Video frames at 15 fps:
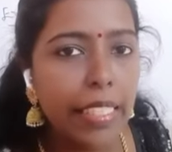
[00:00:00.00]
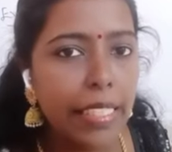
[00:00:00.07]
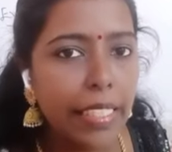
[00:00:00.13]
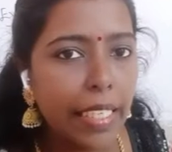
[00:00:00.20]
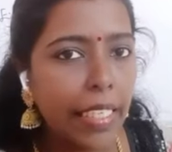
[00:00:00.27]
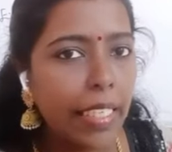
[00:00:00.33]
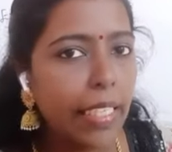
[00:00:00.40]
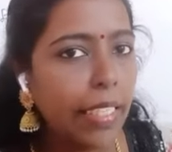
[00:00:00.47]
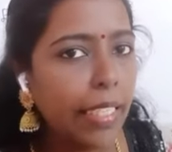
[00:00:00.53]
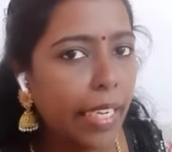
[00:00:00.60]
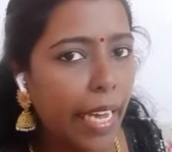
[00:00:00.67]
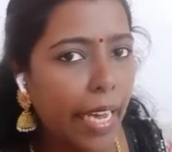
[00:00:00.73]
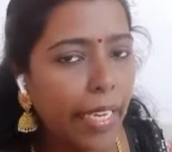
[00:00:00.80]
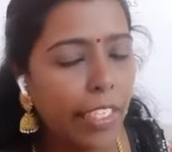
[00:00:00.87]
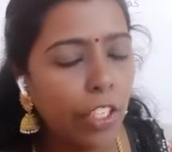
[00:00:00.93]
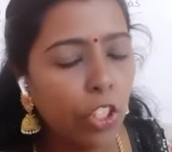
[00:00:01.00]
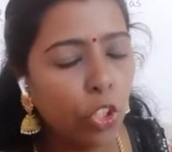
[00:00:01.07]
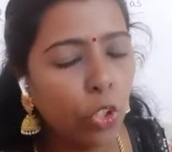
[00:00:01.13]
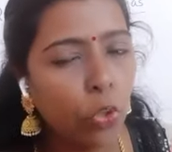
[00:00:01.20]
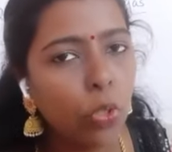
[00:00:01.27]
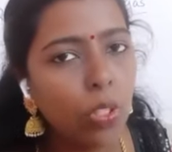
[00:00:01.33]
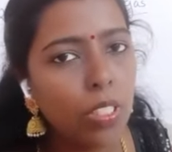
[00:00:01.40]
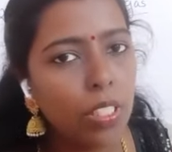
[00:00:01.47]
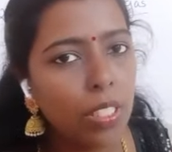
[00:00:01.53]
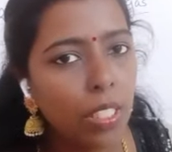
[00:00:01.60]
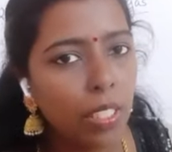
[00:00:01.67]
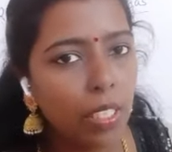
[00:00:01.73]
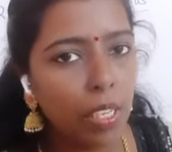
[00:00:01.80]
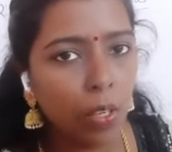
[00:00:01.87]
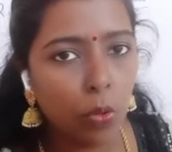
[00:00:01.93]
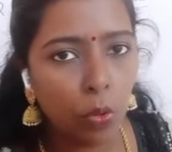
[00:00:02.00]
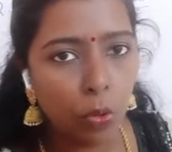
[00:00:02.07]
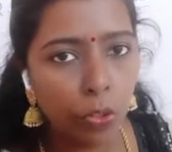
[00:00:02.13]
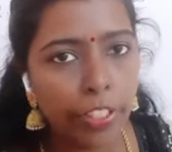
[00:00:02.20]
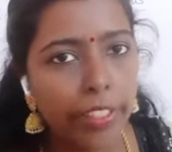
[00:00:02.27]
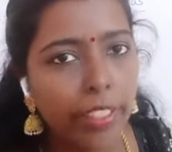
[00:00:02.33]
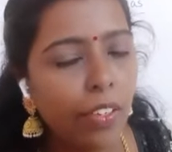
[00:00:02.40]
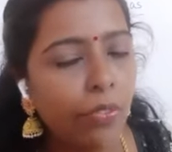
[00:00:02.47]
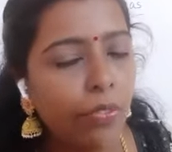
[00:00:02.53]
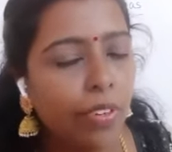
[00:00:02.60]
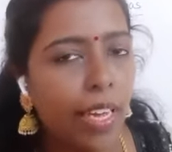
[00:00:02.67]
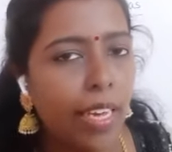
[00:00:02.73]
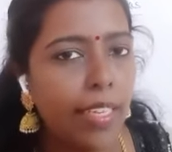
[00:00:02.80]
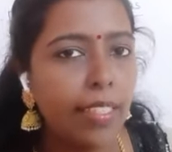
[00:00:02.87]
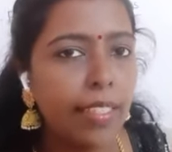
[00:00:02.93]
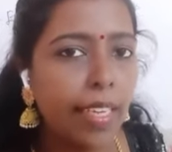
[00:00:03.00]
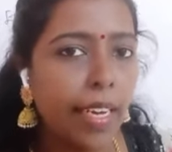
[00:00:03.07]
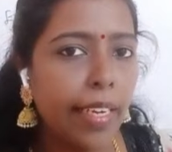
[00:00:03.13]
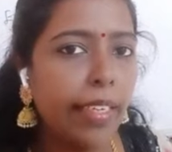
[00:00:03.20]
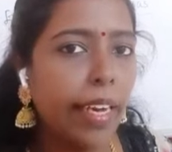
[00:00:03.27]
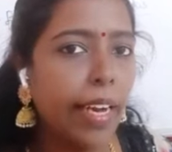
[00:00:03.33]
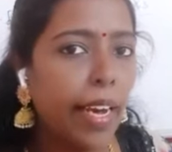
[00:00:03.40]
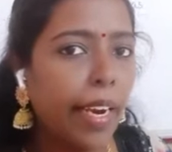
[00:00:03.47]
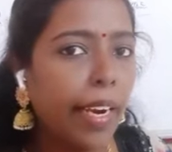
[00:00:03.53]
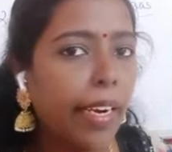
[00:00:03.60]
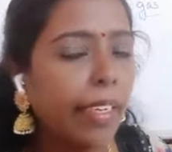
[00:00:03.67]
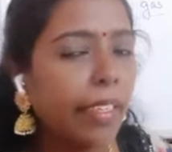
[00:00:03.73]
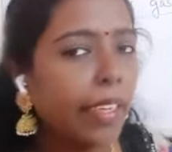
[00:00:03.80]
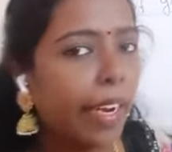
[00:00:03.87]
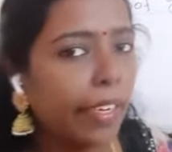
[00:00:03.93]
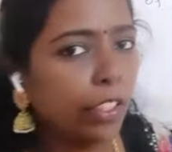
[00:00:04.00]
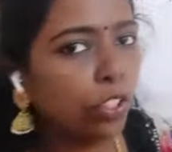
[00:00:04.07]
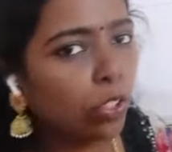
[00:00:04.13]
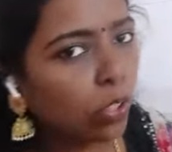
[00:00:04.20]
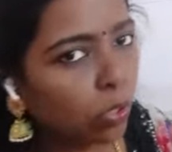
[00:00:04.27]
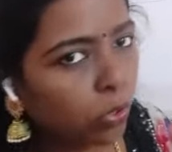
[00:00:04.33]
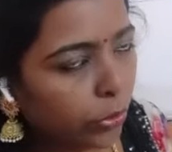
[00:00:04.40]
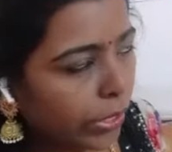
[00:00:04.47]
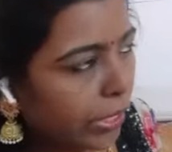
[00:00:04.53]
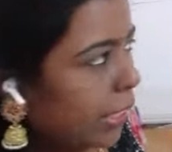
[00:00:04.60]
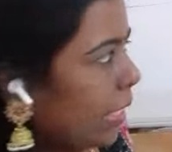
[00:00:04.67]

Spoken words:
zinc granules in a conical flask and add hydrochloric